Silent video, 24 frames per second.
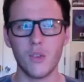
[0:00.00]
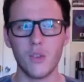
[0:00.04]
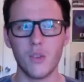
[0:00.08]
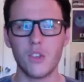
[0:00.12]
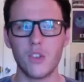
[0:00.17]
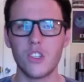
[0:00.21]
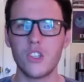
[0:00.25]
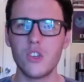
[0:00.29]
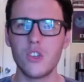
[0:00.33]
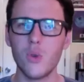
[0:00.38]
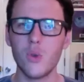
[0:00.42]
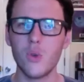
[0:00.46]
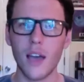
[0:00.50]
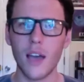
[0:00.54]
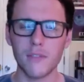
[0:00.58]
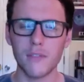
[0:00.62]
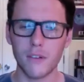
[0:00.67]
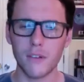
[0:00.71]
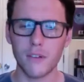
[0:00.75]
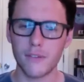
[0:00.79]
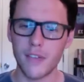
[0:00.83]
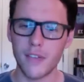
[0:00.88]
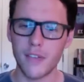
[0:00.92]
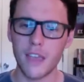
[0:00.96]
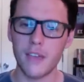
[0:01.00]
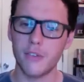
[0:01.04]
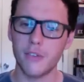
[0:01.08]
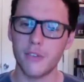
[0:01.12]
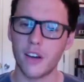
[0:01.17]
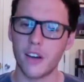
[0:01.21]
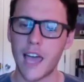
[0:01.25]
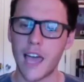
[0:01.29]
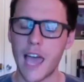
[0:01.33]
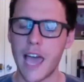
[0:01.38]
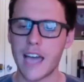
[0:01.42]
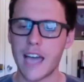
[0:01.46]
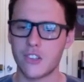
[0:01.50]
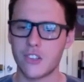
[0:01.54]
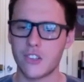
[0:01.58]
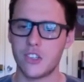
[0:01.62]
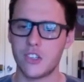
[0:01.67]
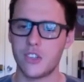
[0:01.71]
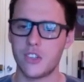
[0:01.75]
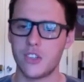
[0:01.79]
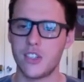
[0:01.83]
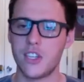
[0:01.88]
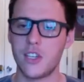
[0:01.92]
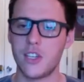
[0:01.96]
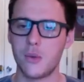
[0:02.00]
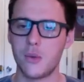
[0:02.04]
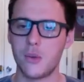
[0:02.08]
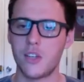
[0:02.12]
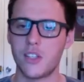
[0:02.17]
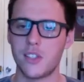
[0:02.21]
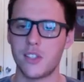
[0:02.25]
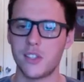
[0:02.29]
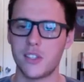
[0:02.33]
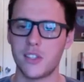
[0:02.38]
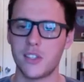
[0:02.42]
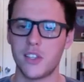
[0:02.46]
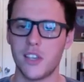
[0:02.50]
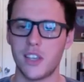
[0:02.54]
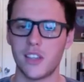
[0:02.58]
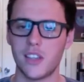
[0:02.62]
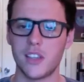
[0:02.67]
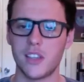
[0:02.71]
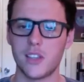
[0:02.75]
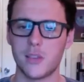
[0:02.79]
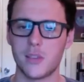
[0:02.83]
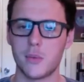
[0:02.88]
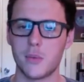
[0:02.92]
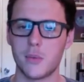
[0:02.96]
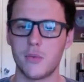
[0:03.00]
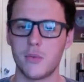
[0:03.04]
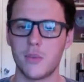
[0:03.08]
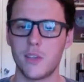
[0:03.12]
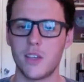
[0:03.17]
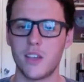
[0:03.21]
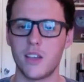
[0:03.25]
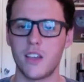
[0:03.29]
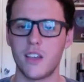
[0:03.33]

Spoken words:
Do you have a favorite action sequence in this movie?